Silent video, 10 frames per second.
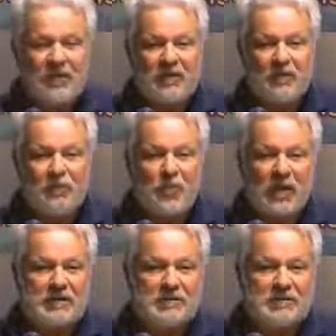
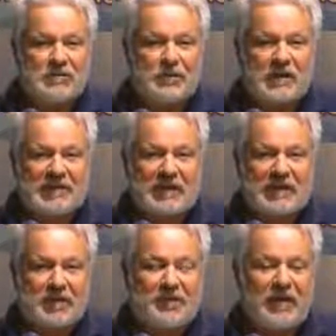Welcome to Becerra de
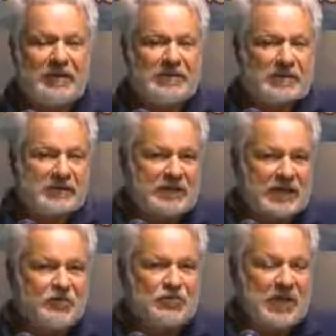Meneses, an
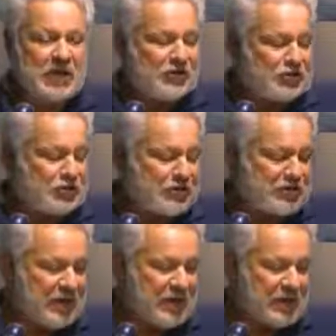association,
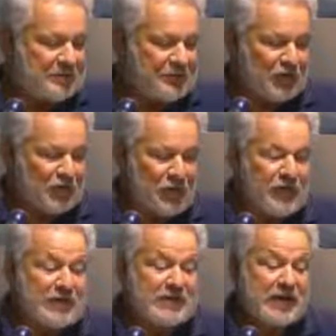Spiritist
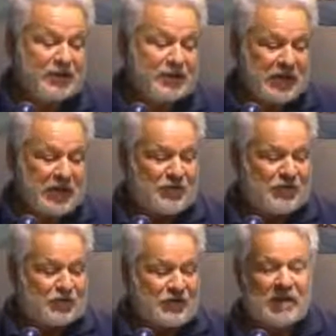Association
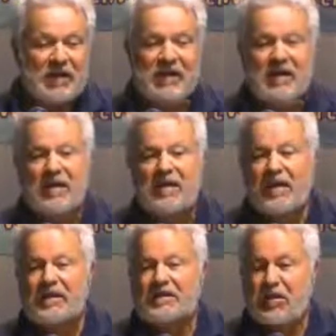that is a
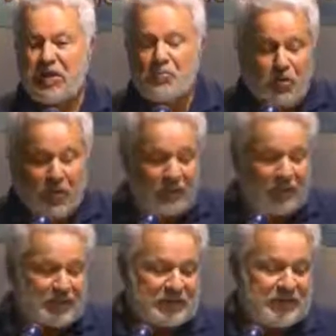nonprofit.
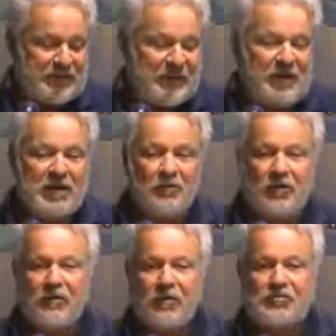We
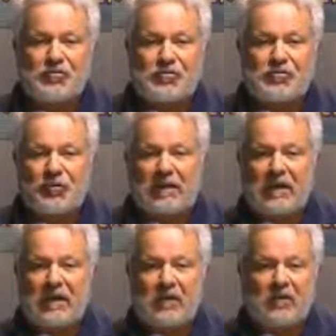function strictly on
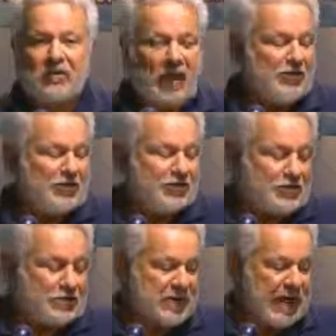donations
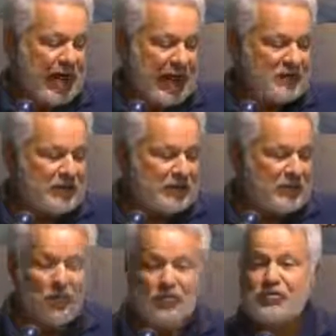and
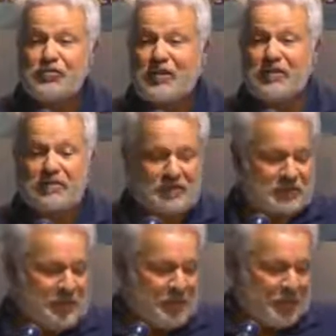volunteers,
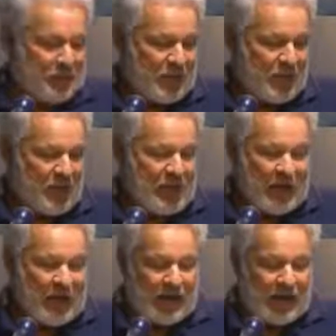and our
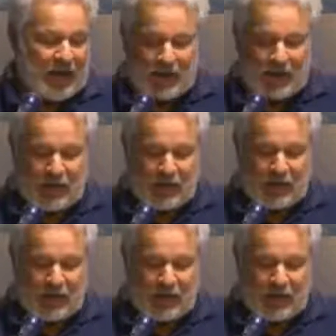mission is to